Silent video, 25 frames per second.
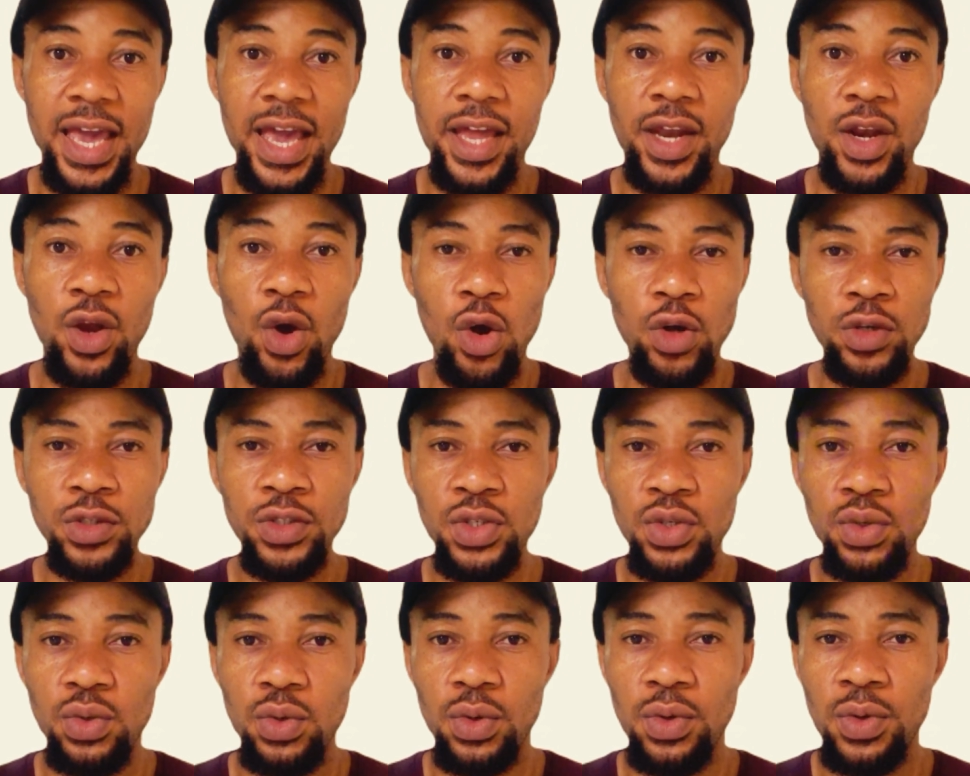And
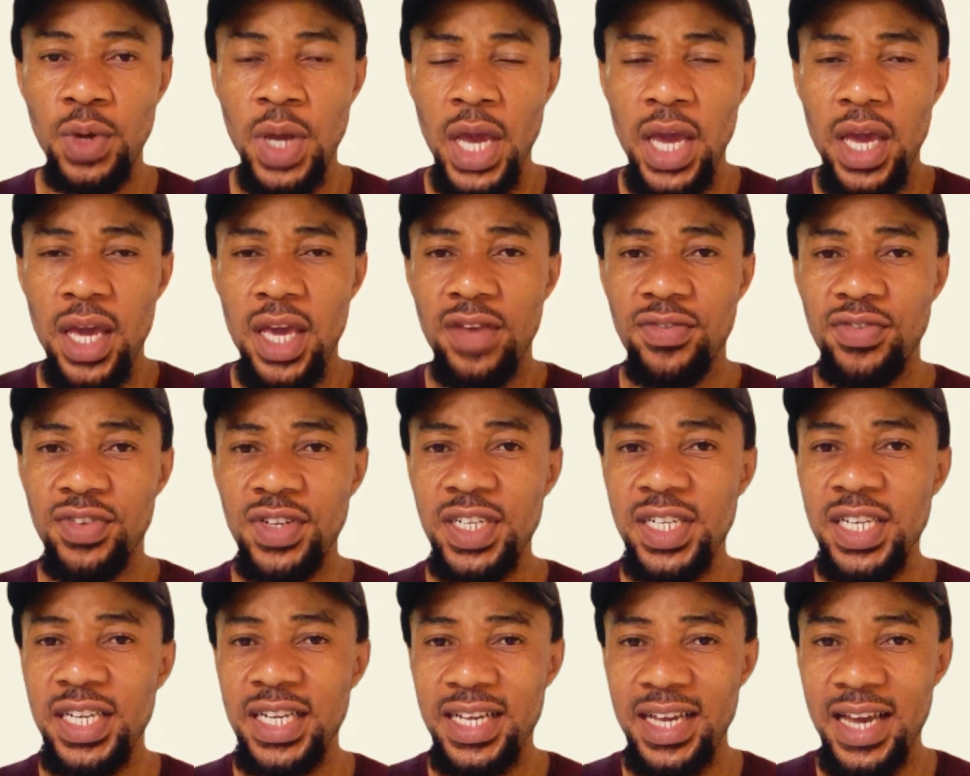also, if
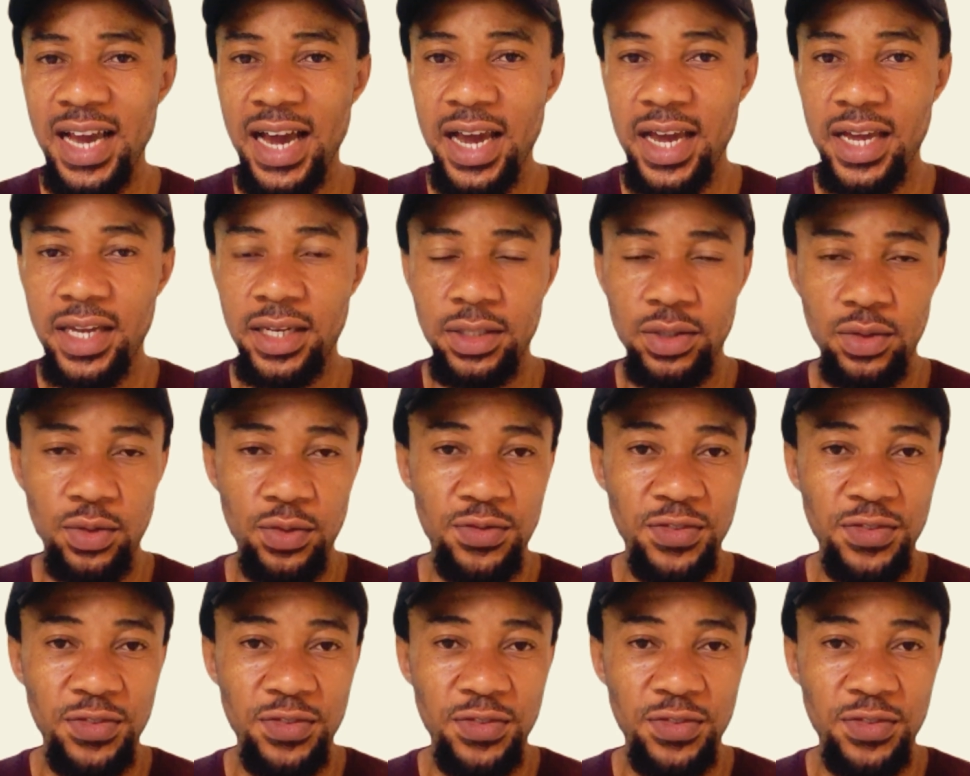you need a guide to